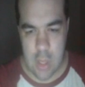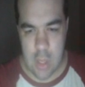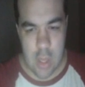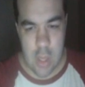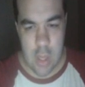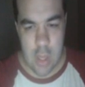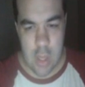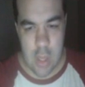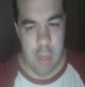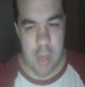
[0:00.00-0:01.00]
like
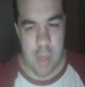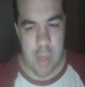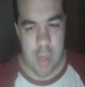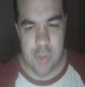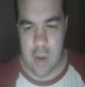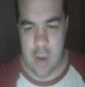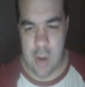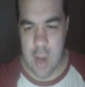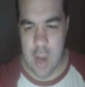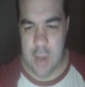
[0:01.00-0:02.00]
being all freaked
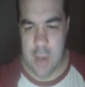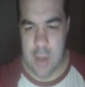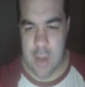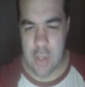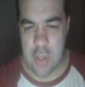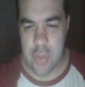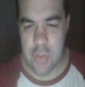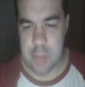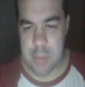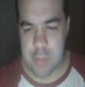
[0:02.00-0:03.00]
out and stuff because all
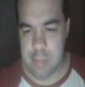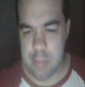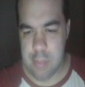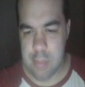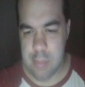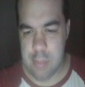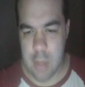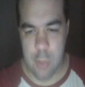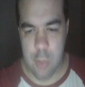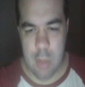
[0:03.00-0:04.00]
of this
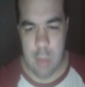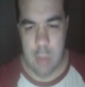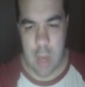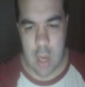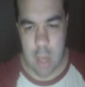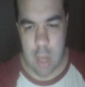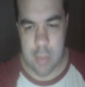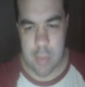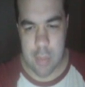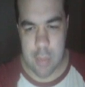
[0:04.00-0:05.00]
stuff is still
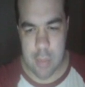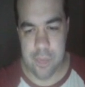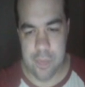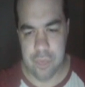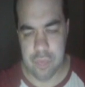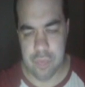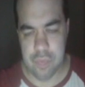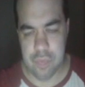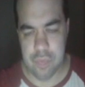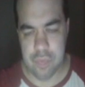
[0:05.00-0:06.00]
overwhelming.
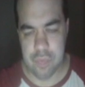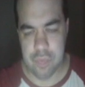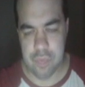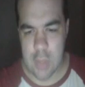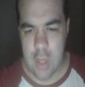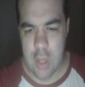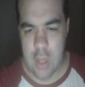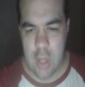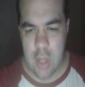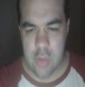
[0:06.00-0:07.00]
So, you know,
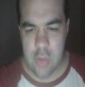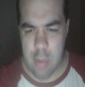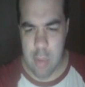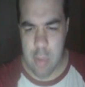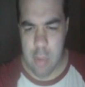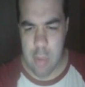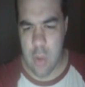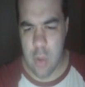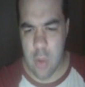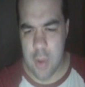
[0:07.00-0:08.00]
Chelsea's like, alright,
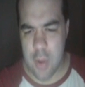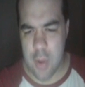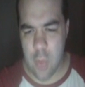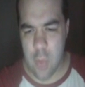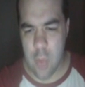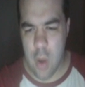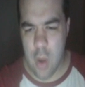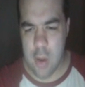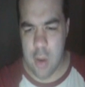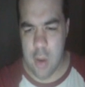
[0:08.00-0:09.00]
bye, or whatever.
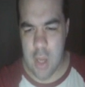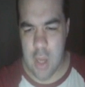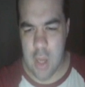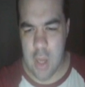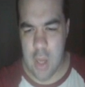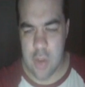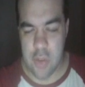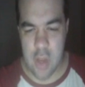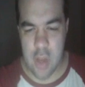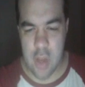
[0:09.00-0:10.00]

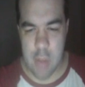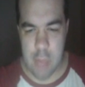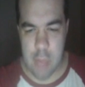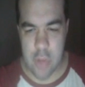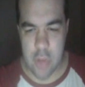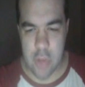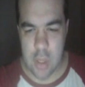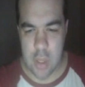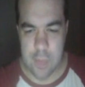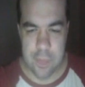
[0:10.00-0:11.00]
Uh,
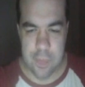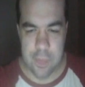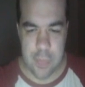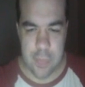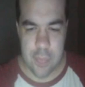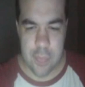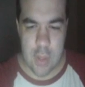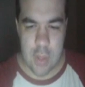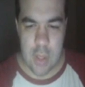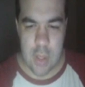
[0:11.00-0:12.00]
so we get another
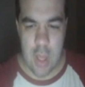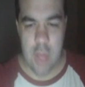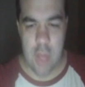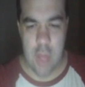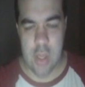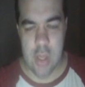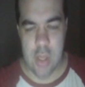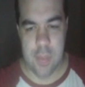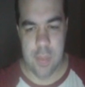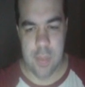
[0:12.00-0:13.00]
pop song when
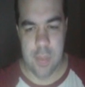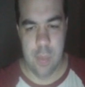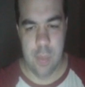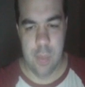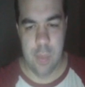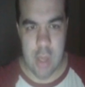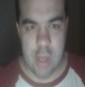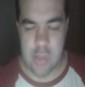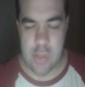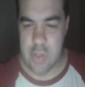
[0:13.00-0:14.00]
this
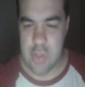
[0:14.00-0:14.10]
happens.